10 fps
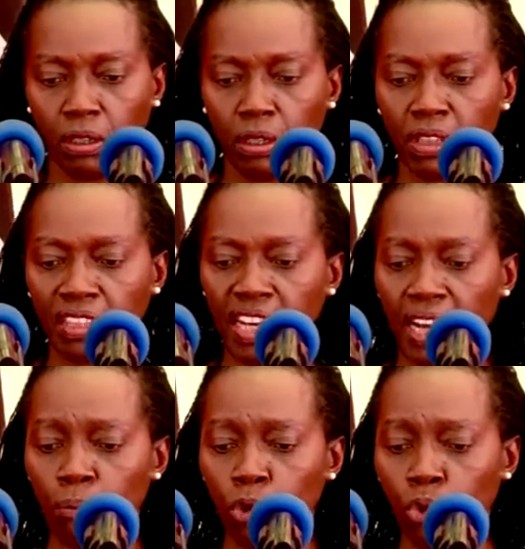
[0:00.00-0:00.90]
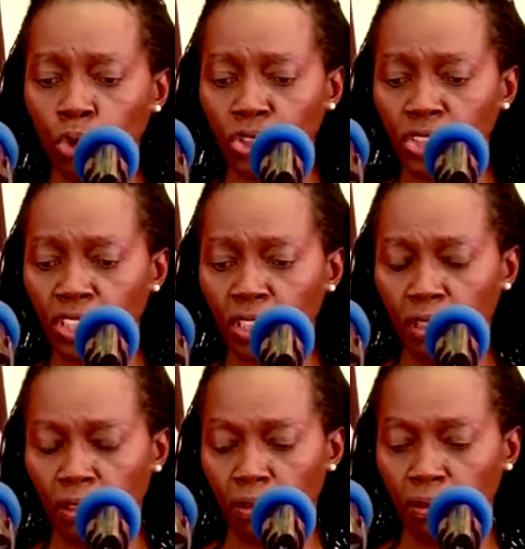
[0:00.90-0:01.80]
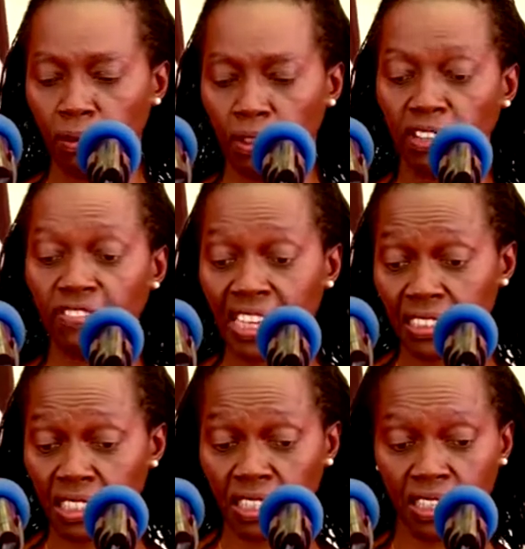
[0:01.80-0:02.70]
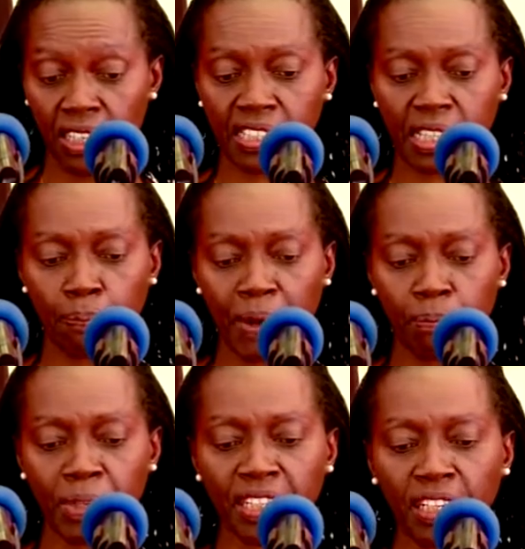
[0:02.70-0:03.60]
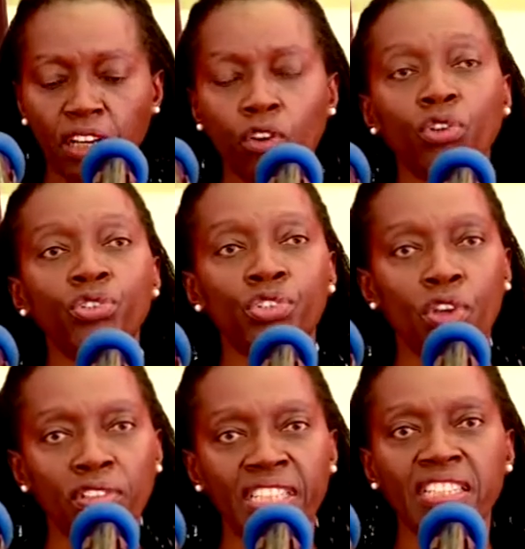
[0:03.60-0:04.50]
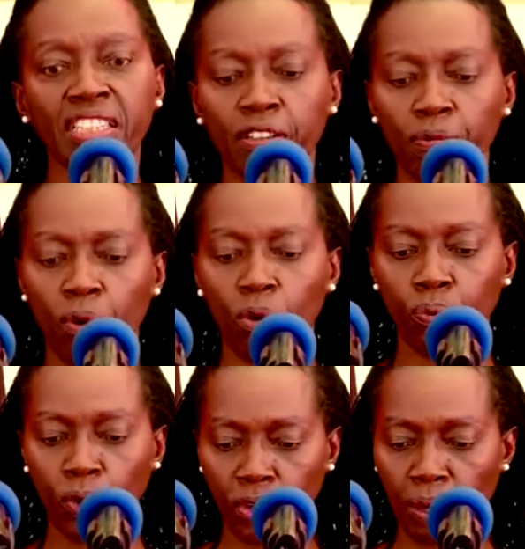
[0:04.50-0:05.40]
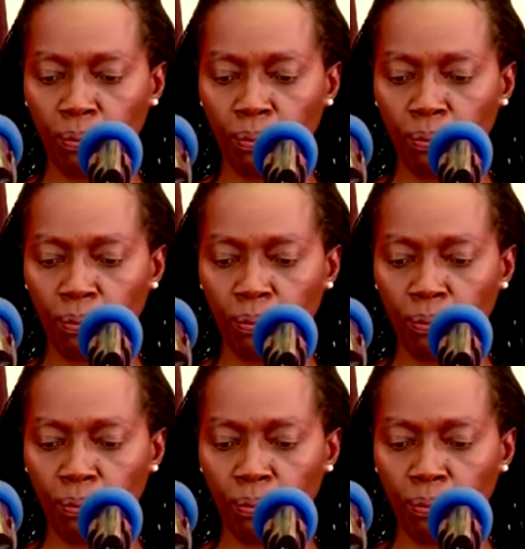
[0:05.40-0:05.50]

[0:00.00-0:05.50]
that the Kamukunji event is a public consultative forum.